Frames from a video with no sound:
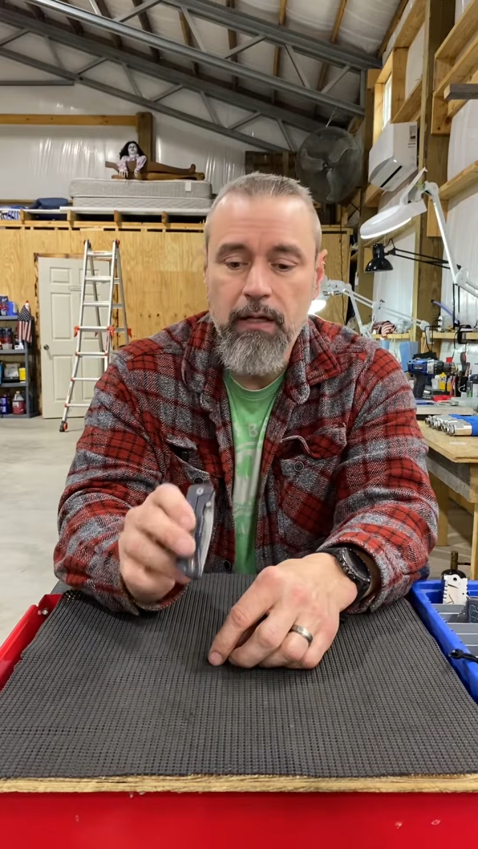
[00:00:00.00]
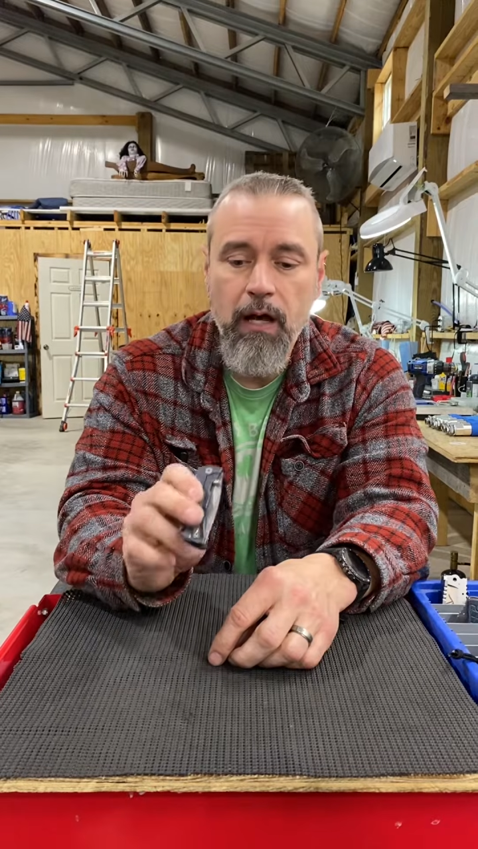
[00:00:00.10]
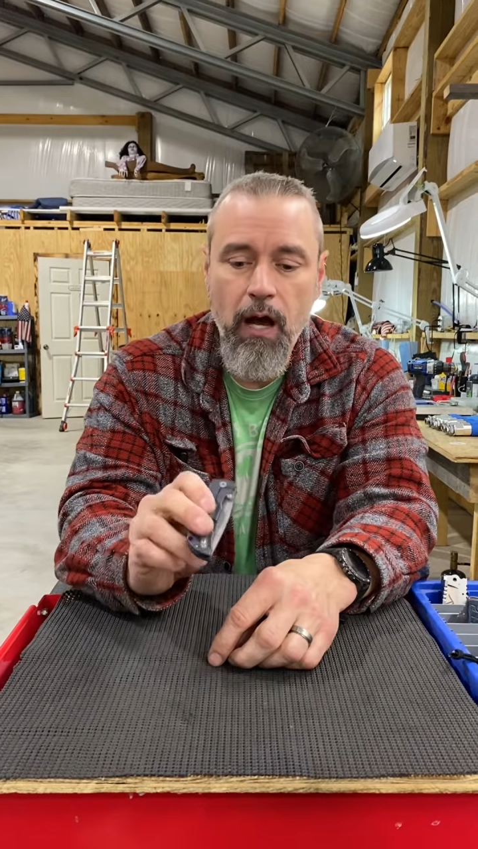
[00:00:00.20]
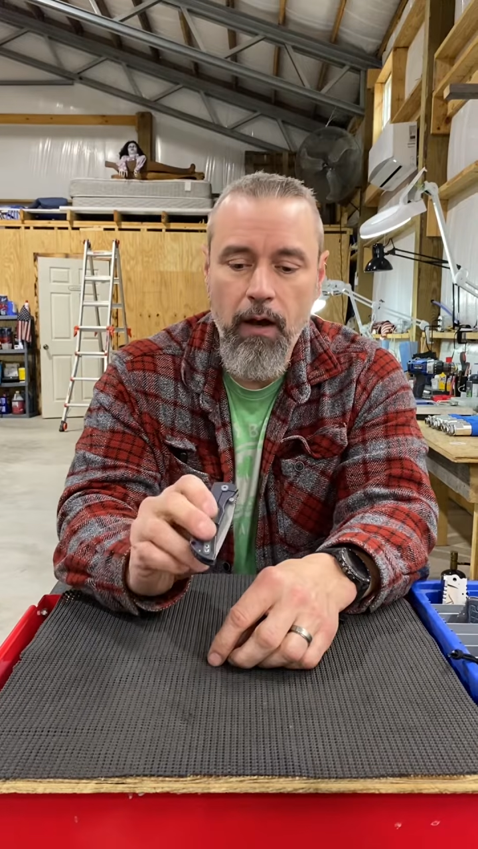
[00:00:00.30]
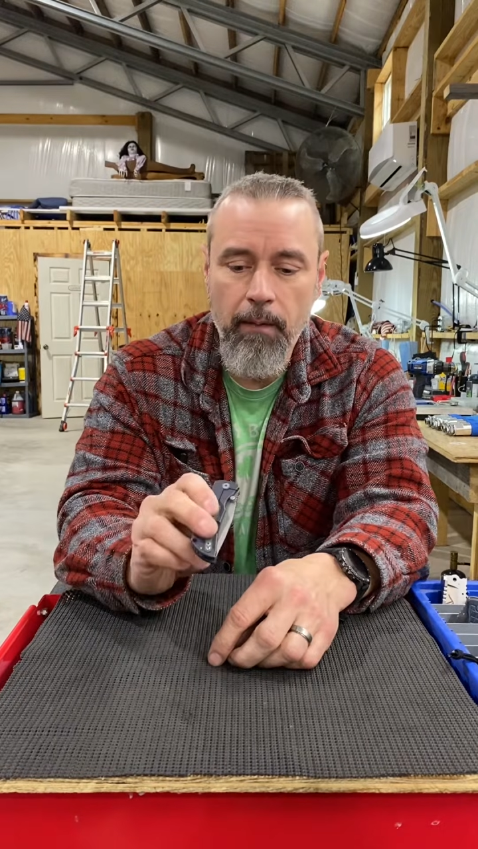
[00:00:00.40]

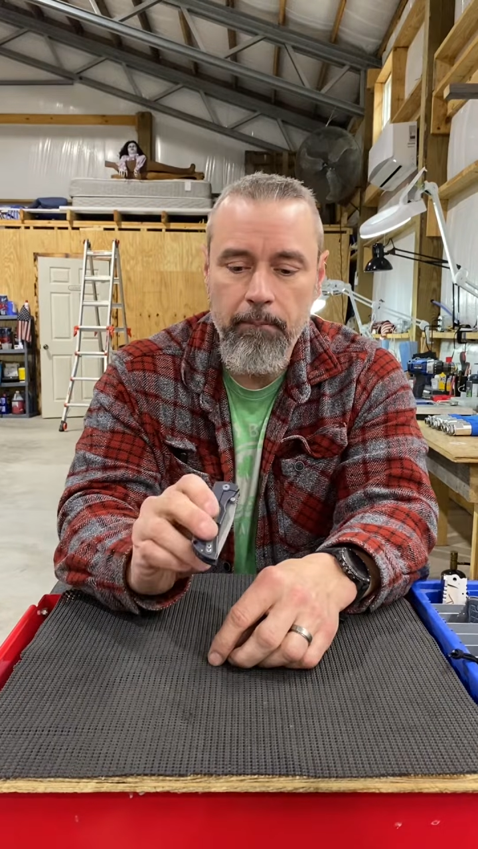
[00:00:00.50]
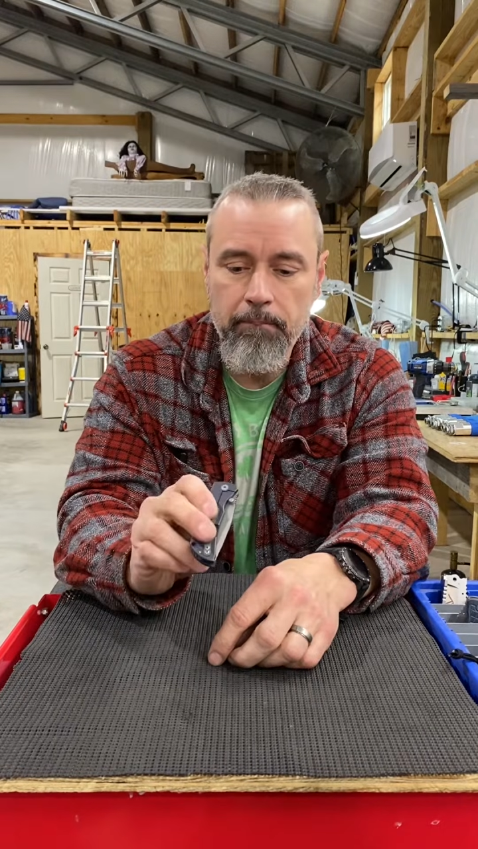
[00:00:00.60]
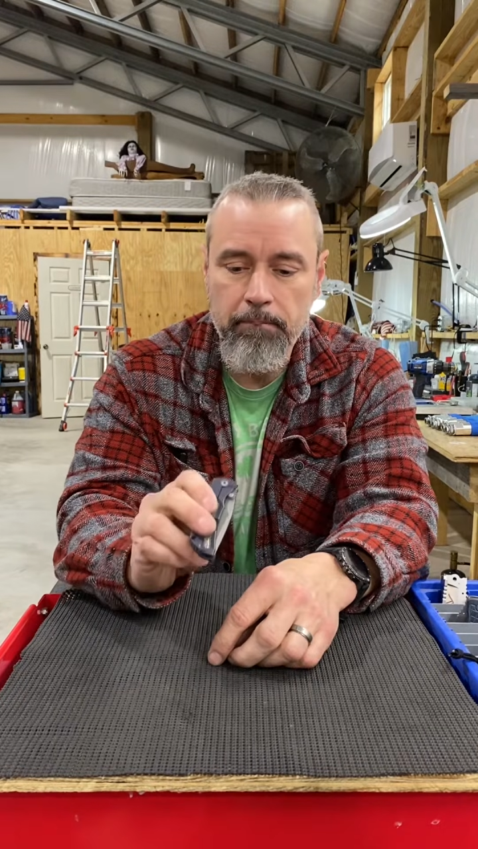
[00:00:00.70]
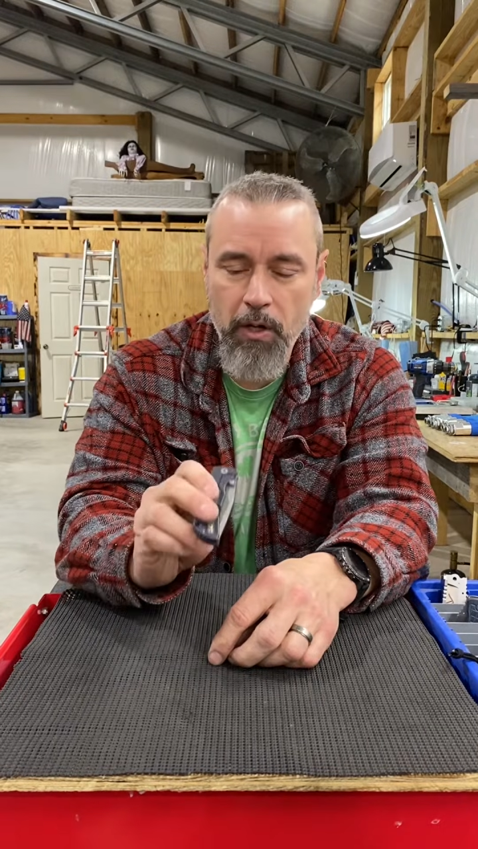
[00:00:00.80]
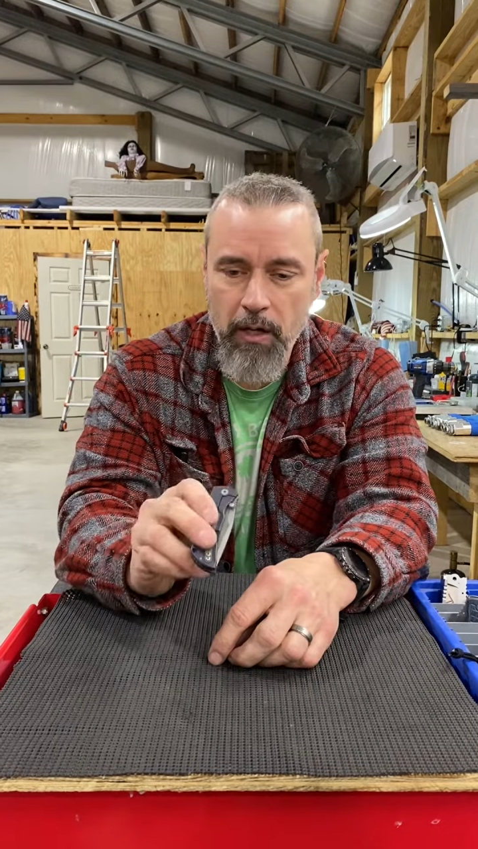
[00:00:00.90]

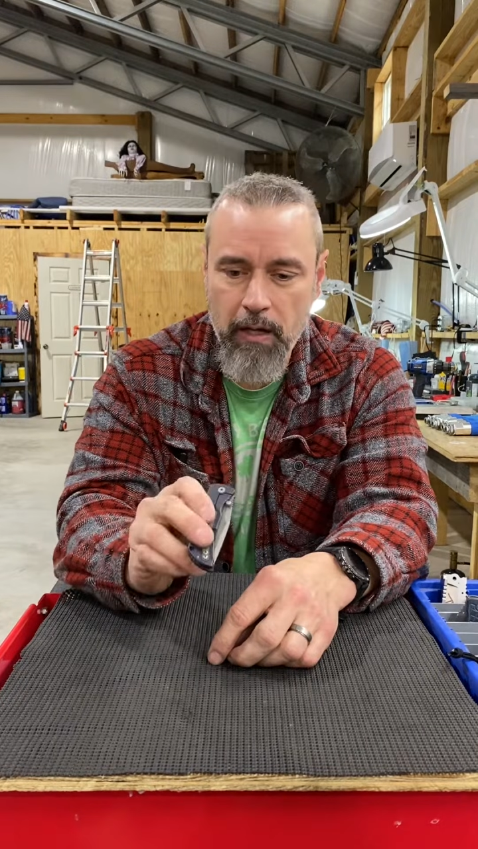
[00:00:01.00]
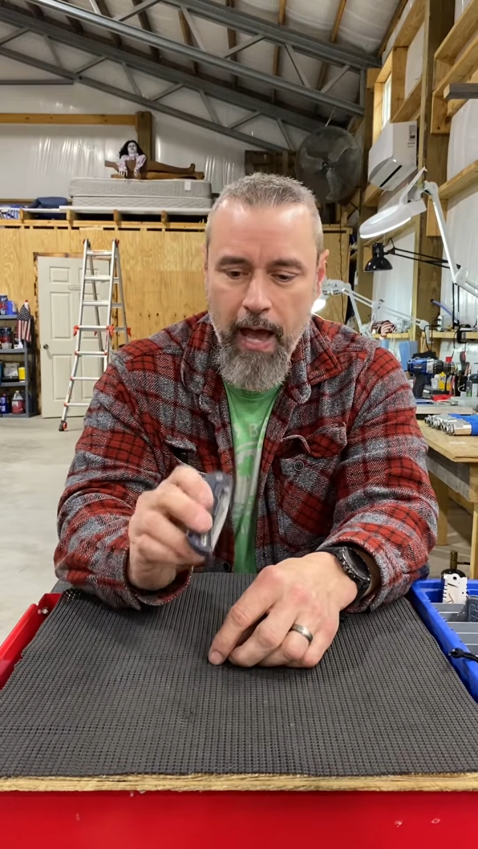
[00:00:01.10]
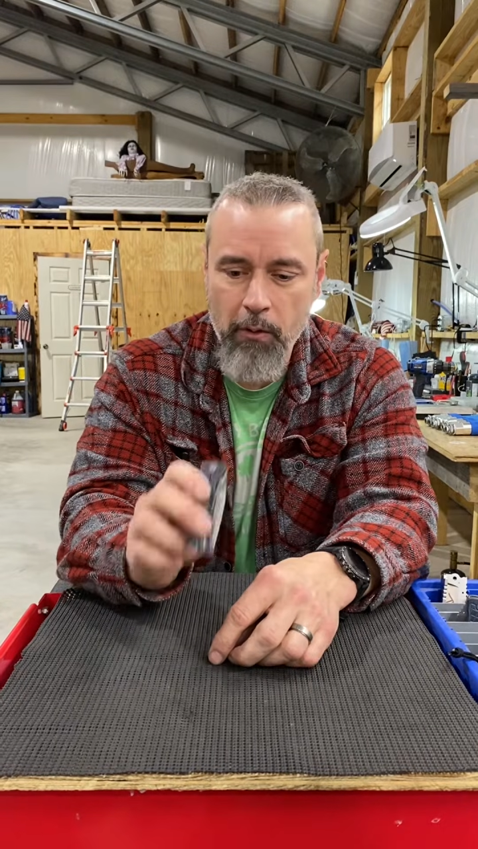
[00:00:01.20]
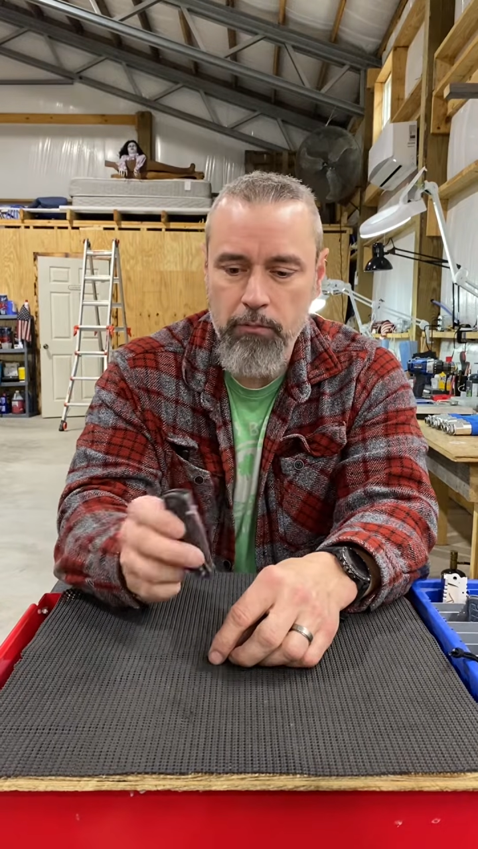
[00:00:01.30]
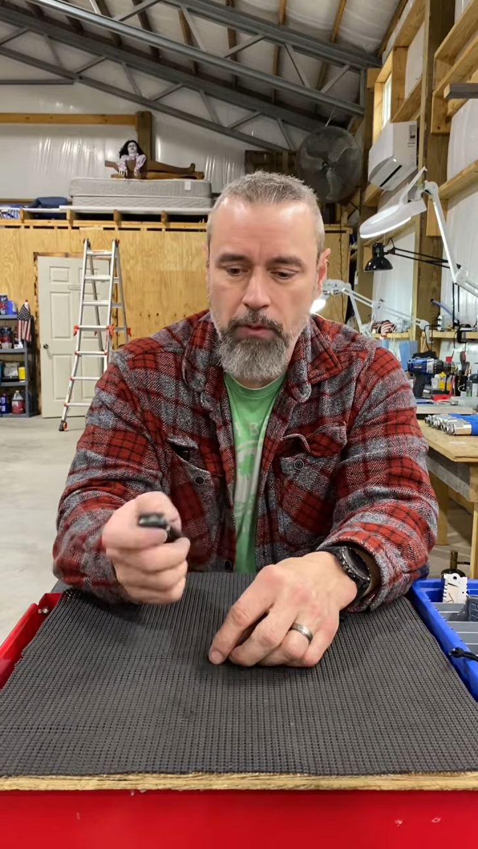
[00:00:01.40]
But
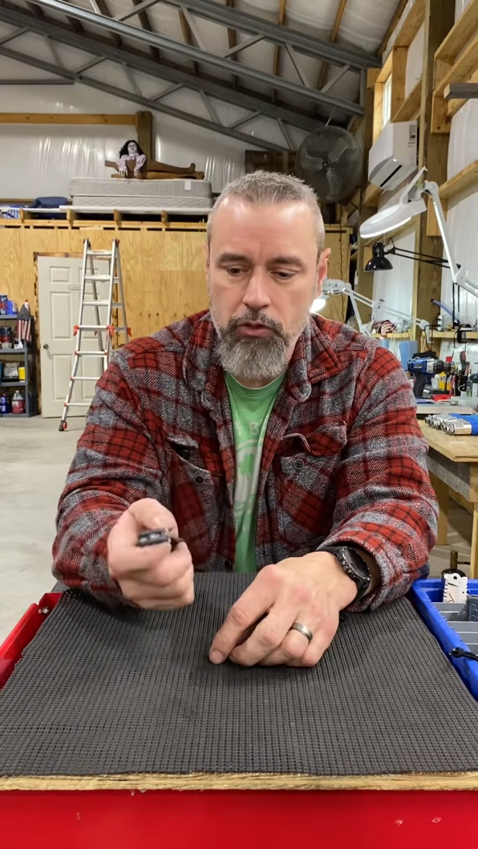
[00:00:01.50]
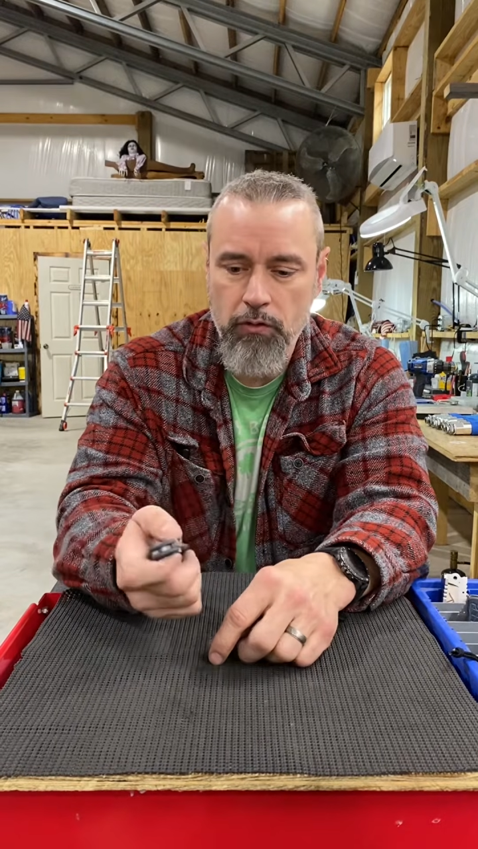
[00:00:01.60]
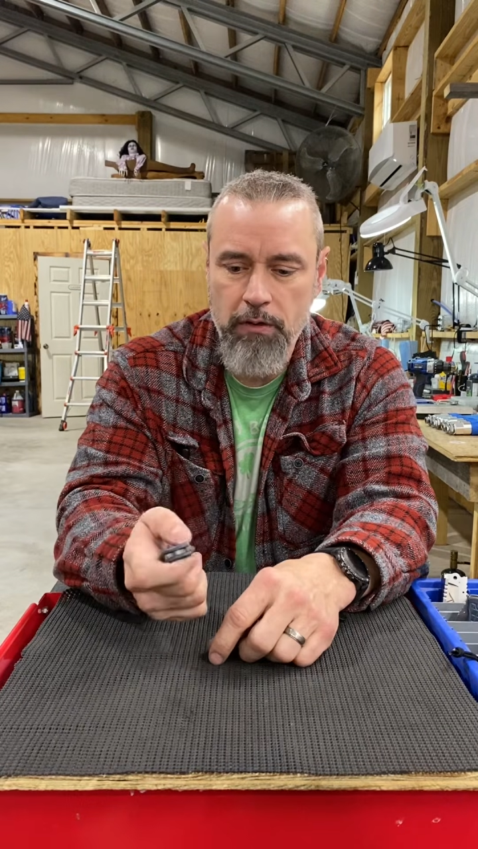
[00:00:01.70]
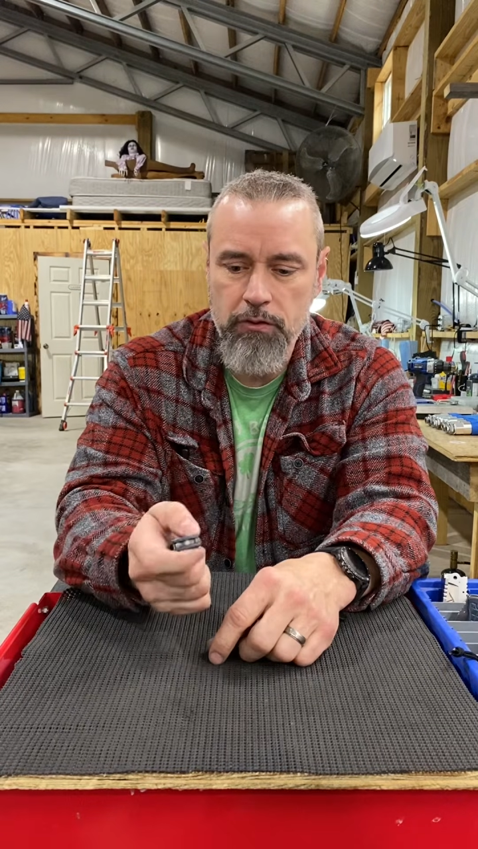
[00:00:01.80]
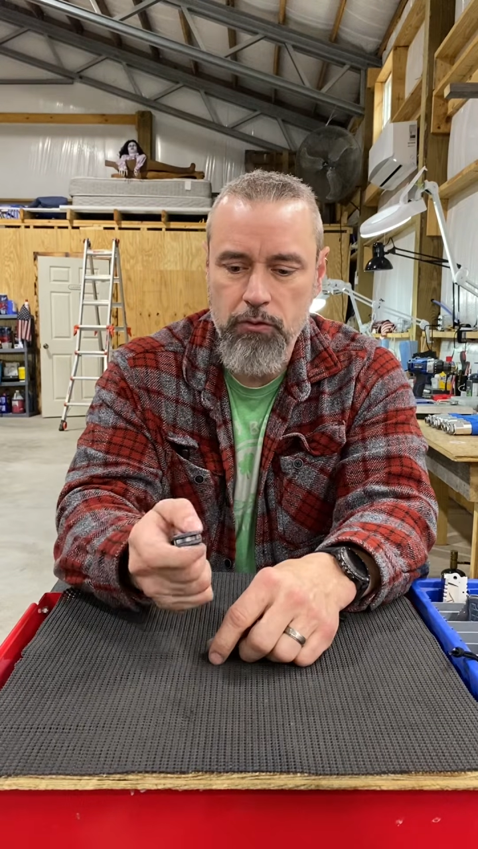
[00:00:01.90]
I would much
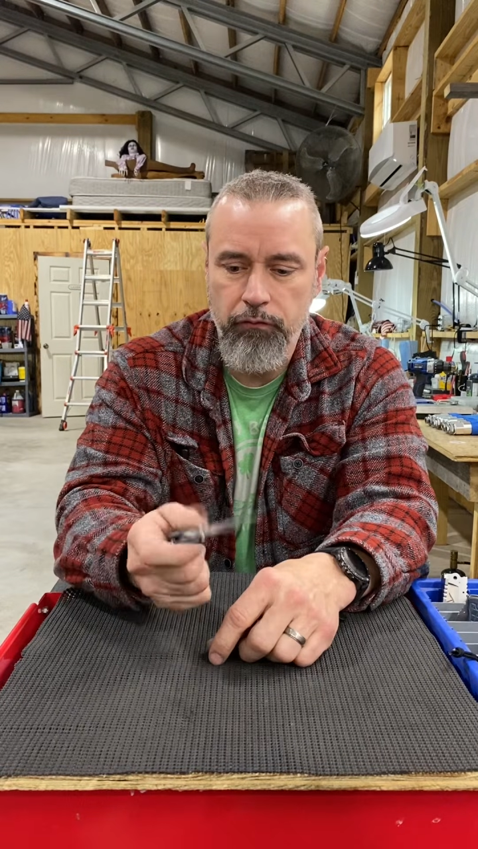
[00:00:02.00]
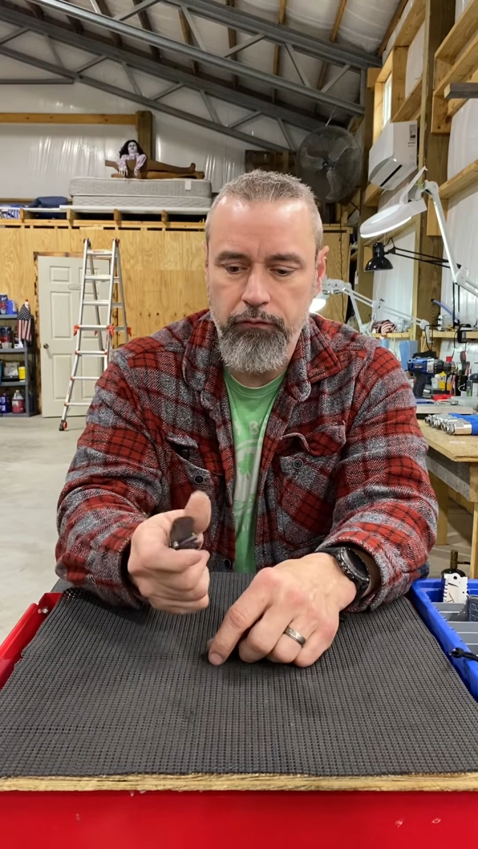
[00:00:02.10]
rather you